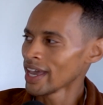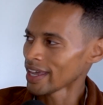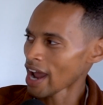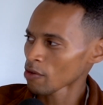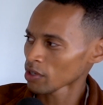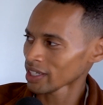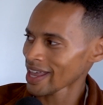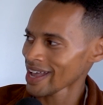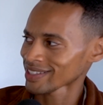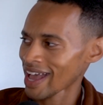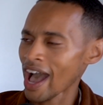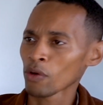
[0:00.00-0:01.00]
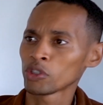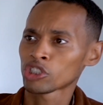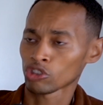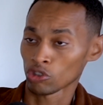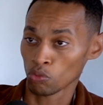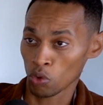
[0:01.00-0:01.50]
And I realized I
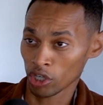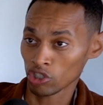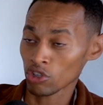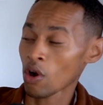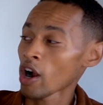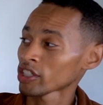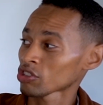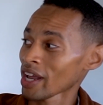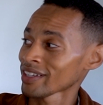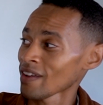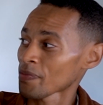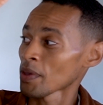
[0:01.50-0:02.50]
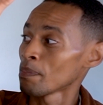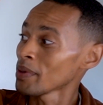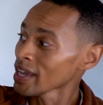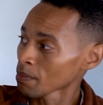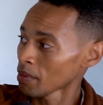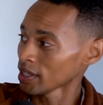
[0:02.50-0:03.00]
was working so hard to try to get the
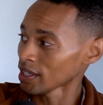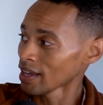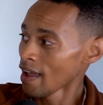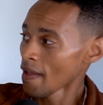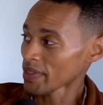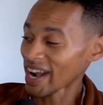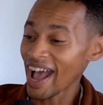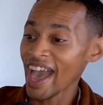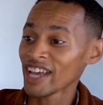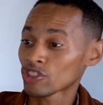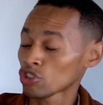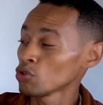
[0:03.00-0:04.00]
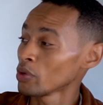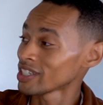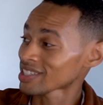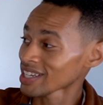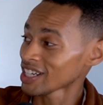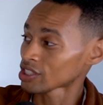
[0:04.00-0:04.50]
big money that I had you in
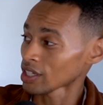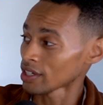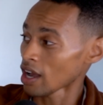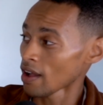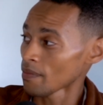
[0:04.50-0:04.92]
such an,